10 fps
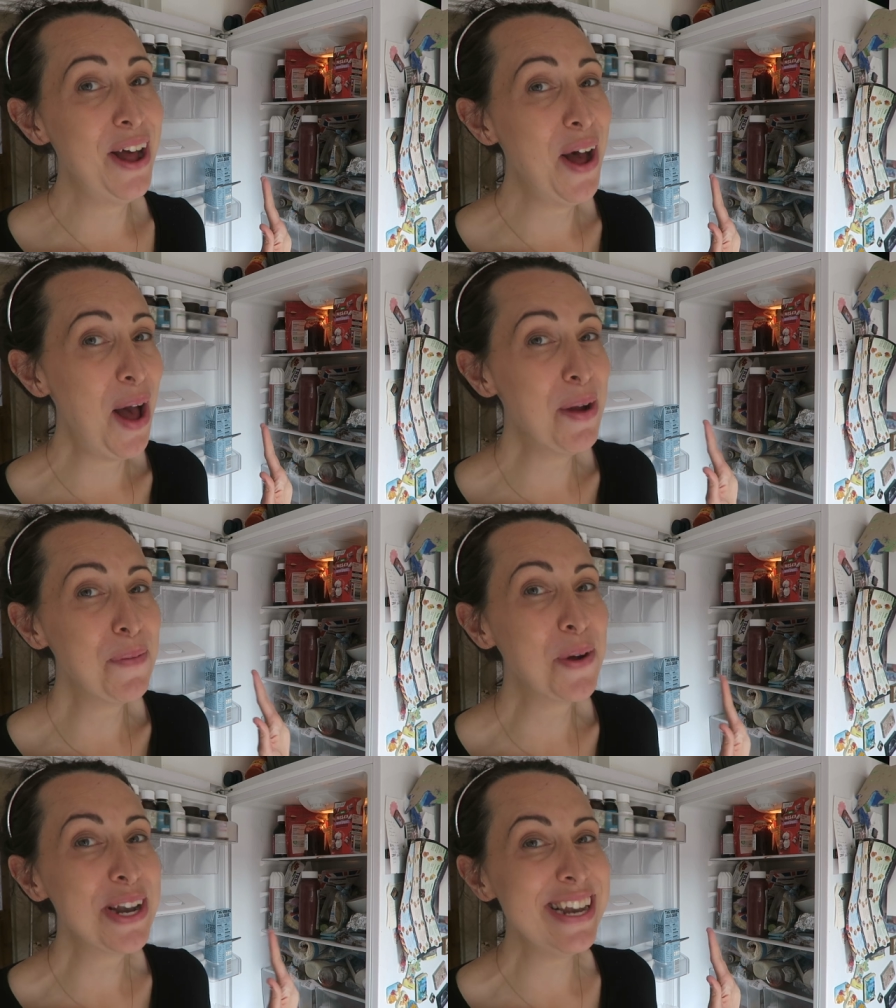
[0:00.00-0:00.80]

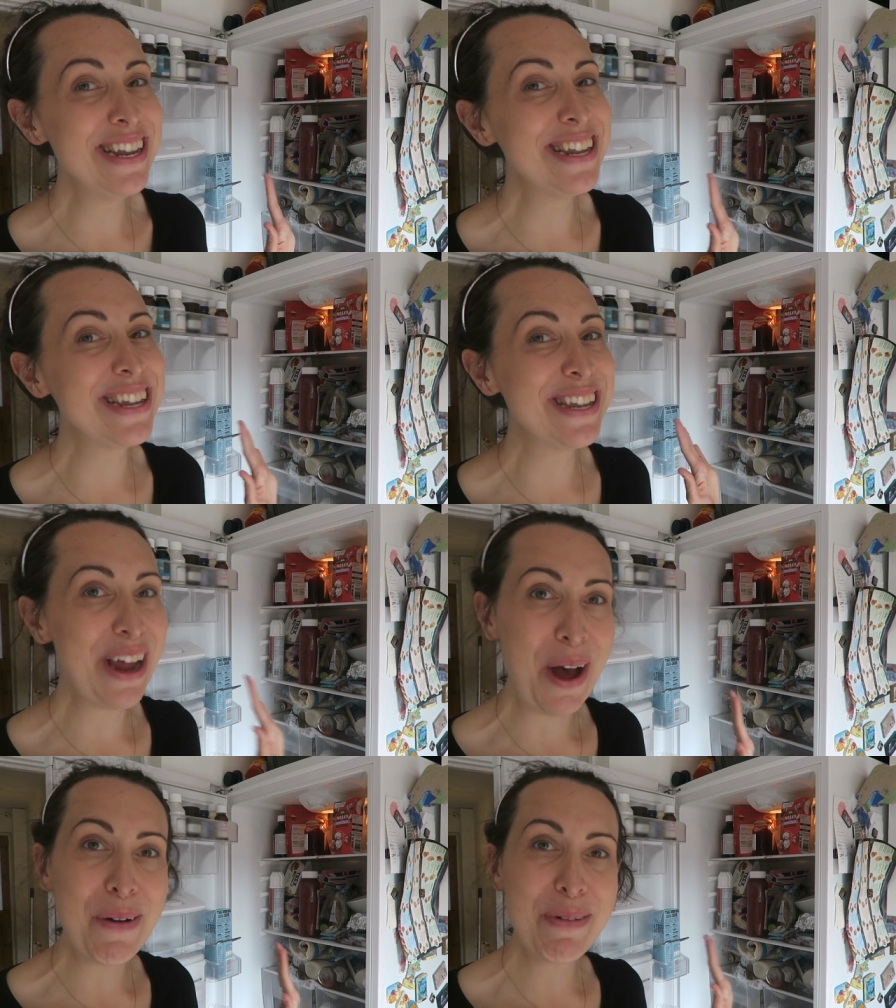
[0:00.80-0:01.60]
I want to
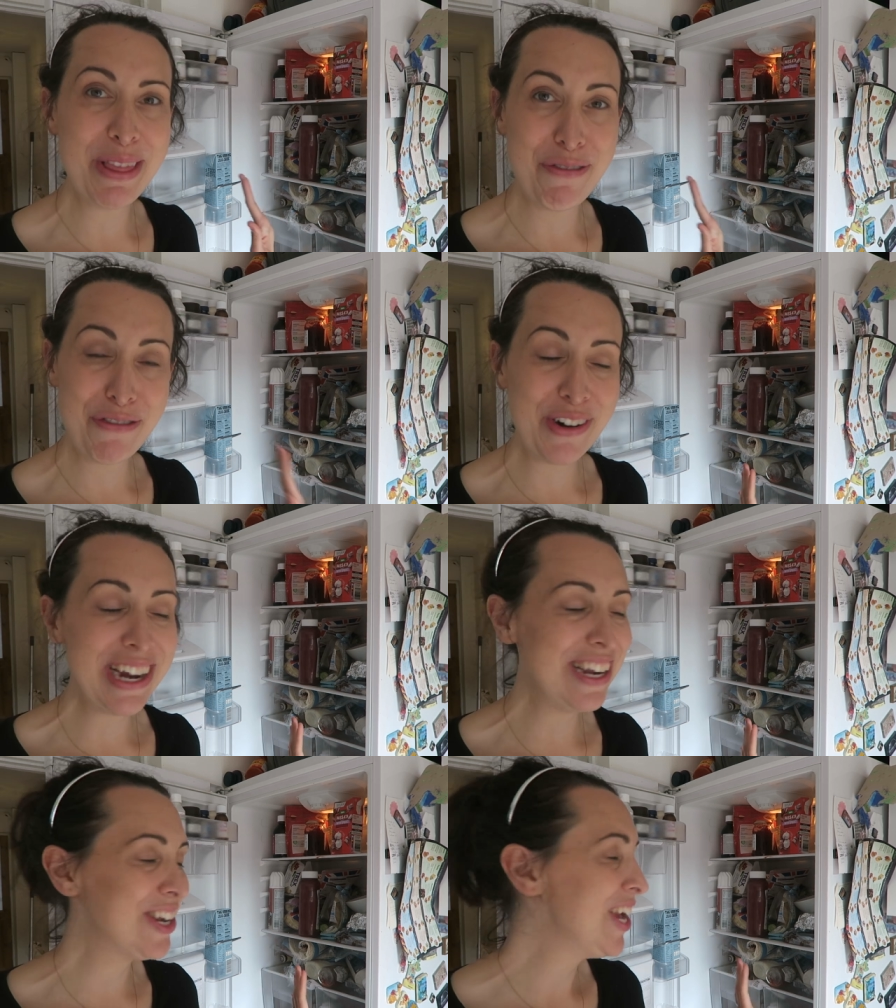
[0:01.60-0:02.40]
start with the
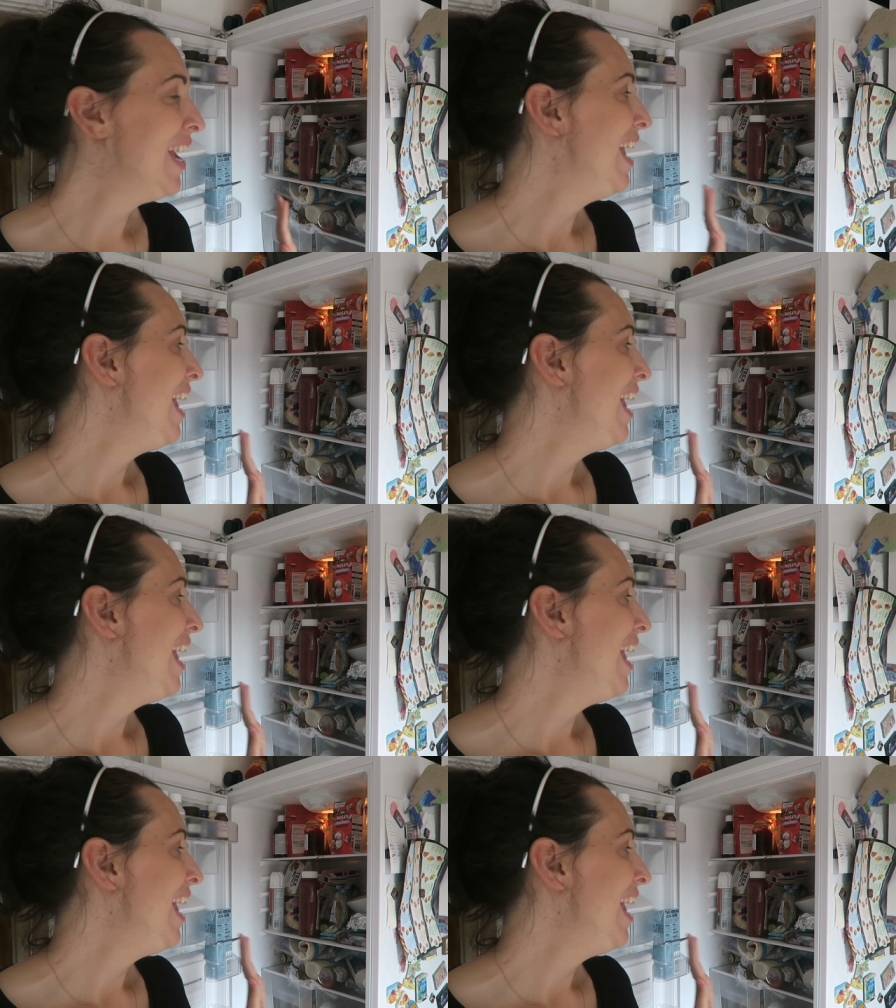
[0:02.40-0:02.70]
fridge